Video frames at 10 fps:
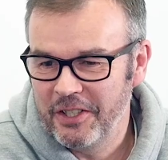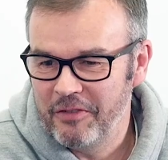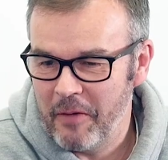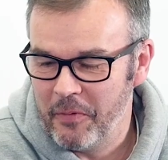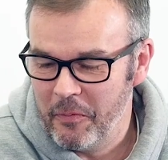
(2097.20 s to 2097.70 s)
to
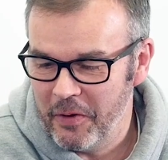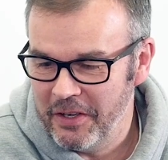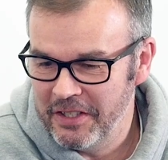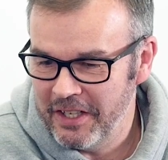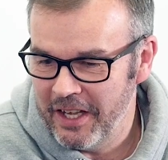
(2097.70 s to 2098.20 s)
wrap up
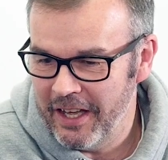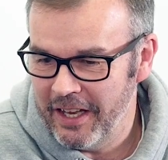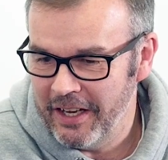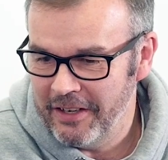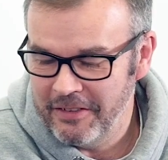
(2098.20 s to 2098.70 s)
and
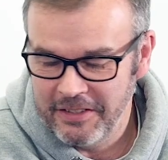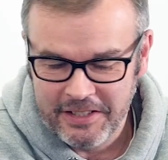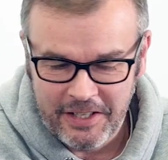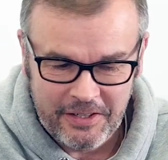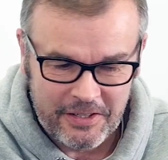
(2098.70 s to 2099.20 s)

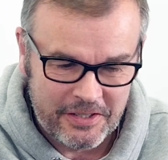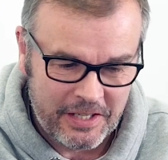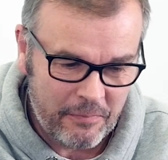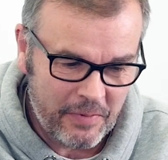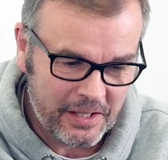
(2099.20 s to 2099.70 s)
just
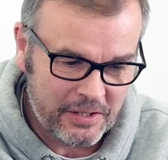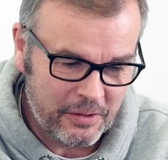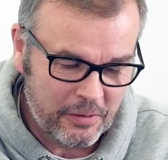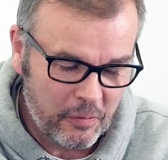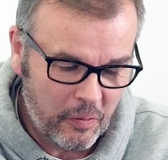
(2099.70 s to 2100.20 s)
get back
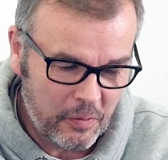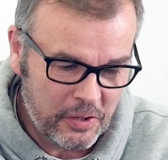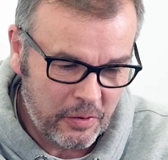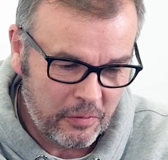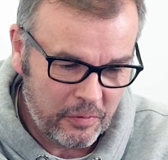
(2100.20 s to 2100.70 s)
to doing what we
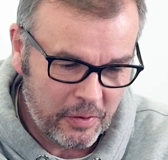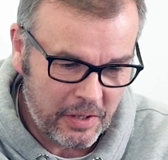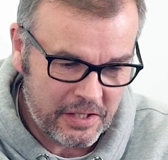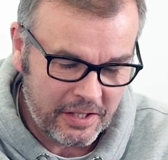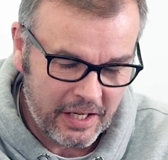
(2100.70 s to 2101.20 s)
do for the
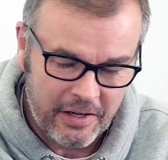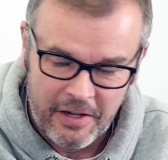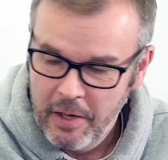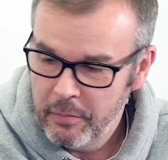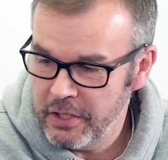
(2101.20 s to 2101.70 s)
rest of the day.
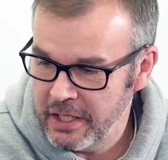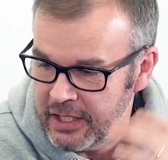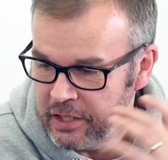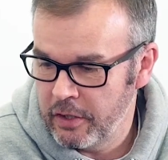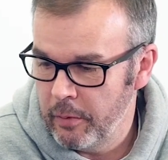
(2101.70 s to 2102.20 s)
But Jace,
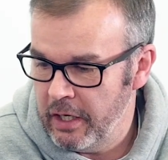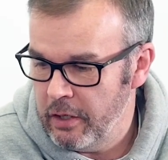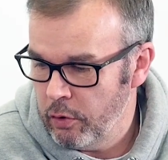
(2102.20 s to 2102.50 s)
thanks for coming in.